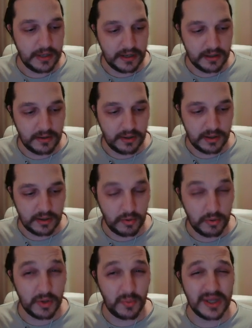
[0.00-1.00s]
Let's do this.
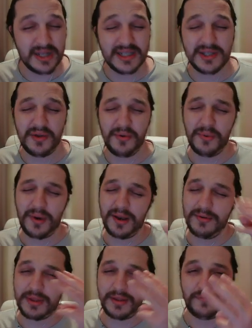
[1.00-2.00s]
Also, we are so
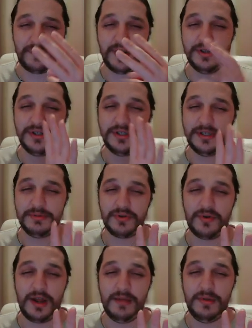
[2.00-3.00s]
close to 300
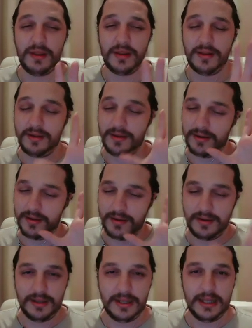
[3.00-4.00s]
subscribers.
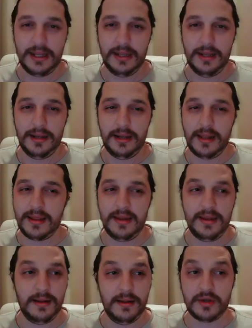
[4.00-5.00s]
Let's
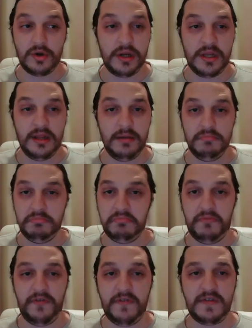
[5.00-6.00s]
hit it. Let's try and hit it.
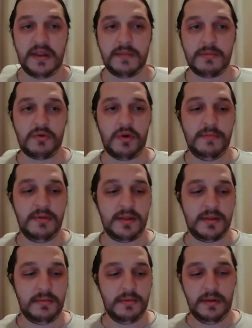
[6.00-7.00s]
15
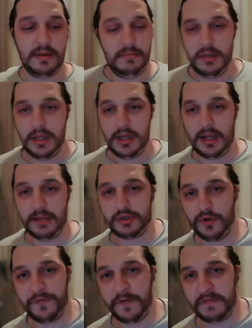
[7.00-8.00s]
subscribers. I'm
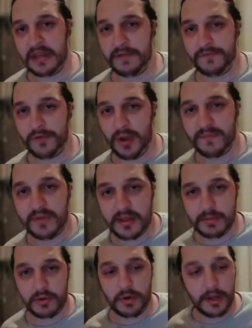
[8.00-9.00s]
sure 15 of you haven't
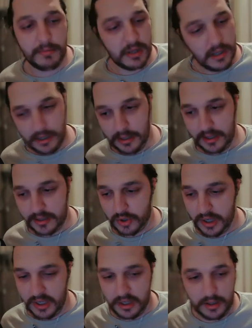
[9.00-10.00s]
subscribed. Let's
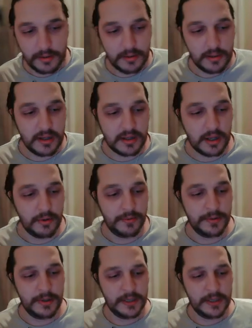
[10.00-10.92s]
try and hit it. Let's go.